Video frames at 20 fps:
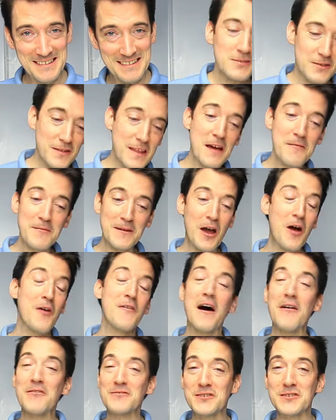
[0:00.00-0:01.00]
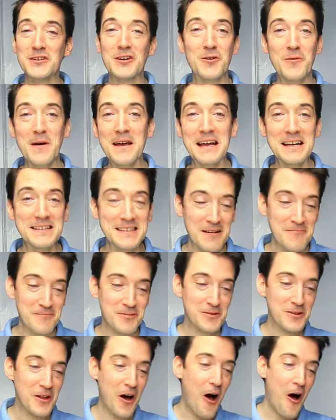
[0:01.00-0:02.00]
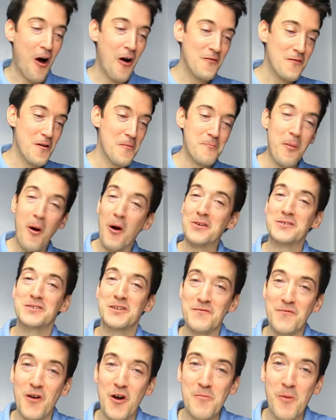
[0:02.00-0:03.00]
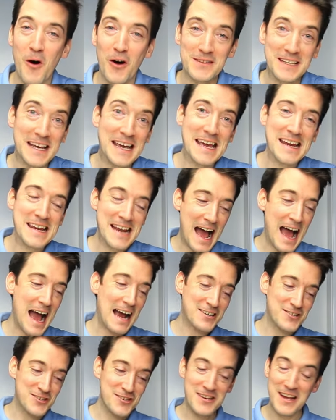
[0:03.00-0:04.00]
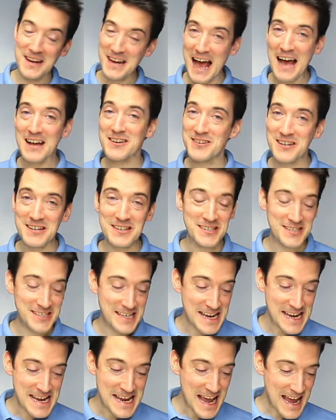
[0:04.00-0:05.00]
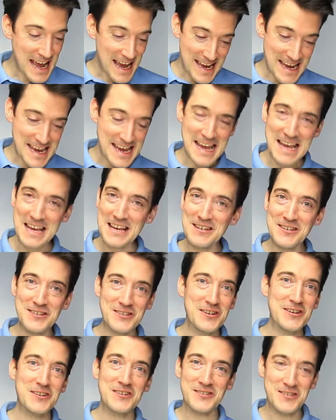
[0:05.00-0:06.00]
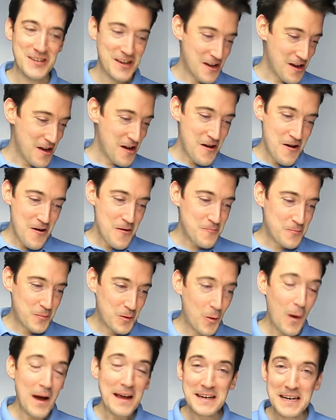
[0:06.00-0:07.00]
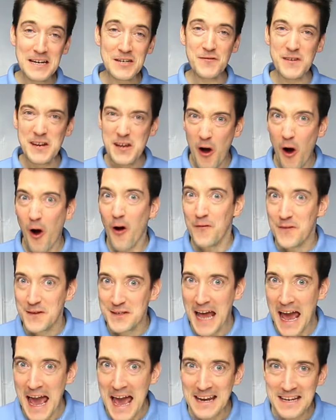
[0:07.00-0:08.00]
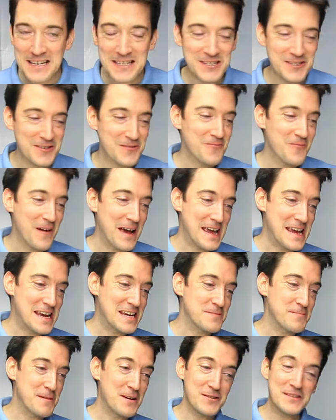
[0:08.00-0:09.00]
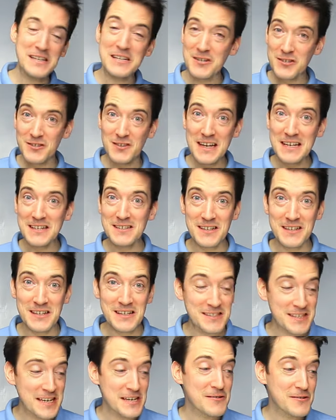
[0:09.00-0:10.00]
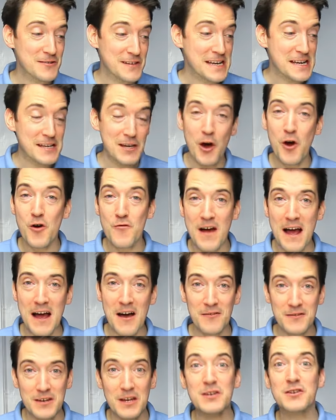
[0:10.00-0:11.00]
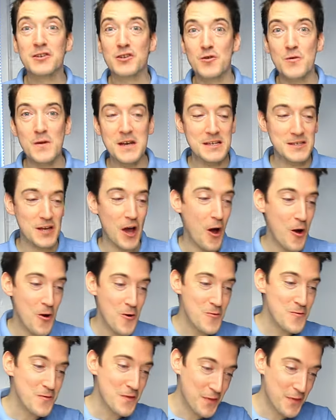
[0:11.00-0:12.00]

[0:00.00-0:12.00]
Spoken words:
So there we go. That was just a quick example of Boxer the Robot in action. And as you can see, he is just quite literally off his head in some ways because he just likes to continuously go around and do his own